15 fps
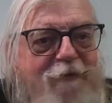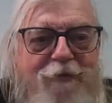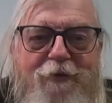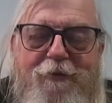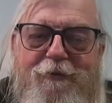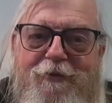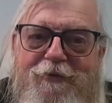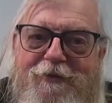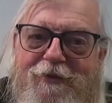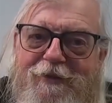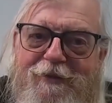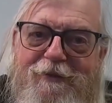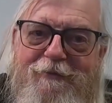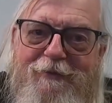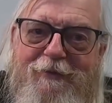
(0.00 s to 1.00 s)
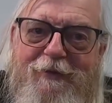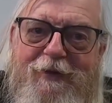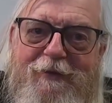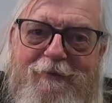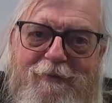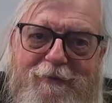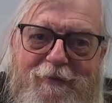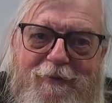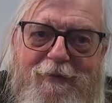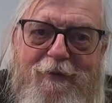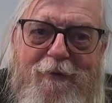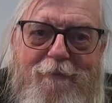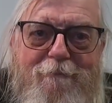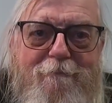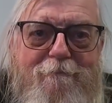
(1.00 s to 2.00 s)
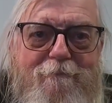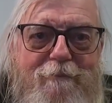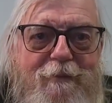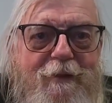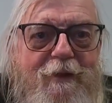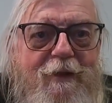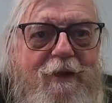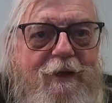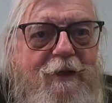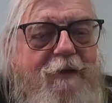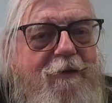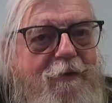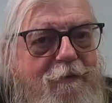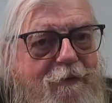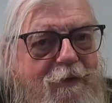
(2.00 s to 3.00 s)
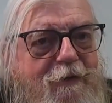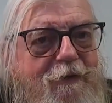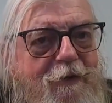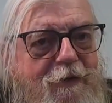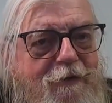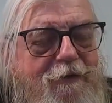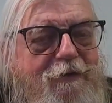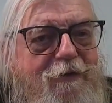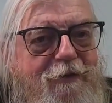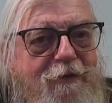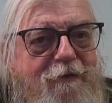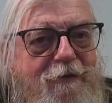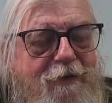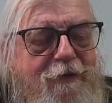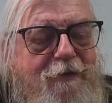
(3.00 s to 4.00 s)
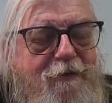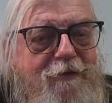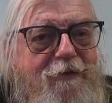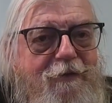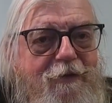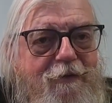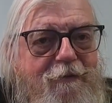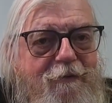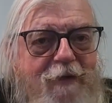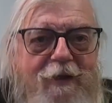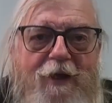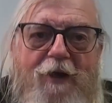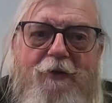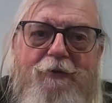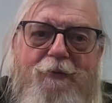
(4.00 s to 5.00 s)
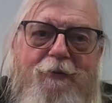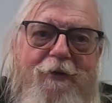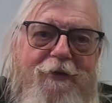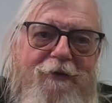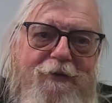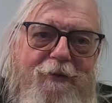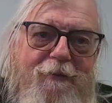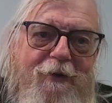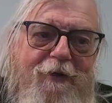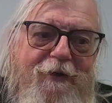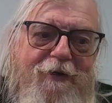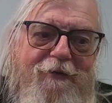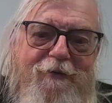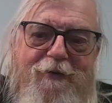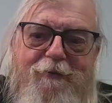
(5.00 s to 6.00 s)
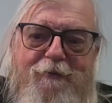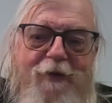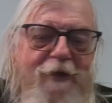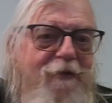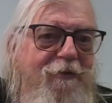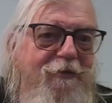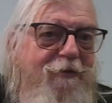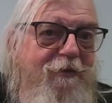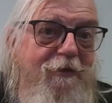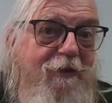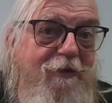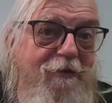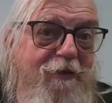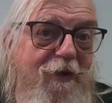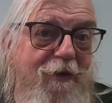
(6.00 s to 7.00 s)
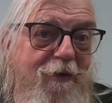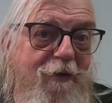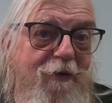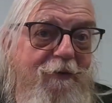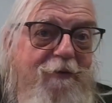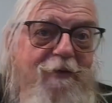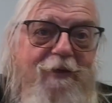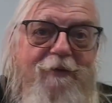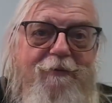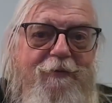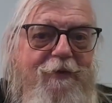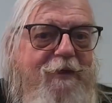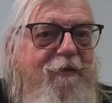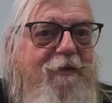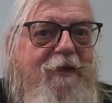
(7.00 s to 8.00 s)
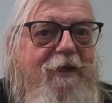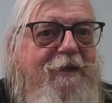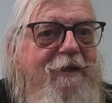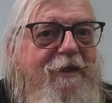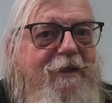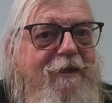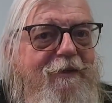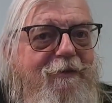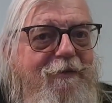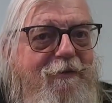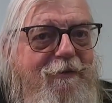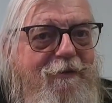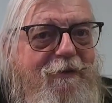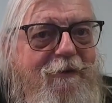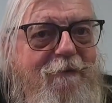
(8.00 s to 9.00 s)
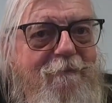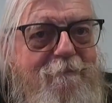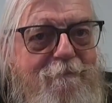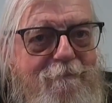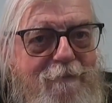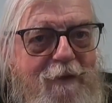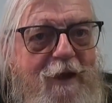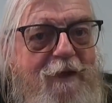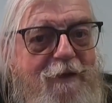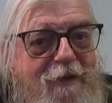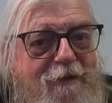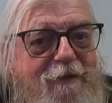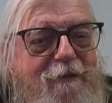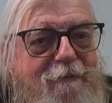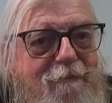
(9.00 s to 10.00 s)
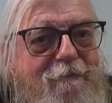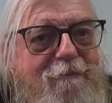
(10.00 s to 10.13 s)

Food was good. You know, and they taught, treated, taught us good, treated us good. Had houseboys and the berries, just lived in the chow hall. We lived, were living like kings. I liked it.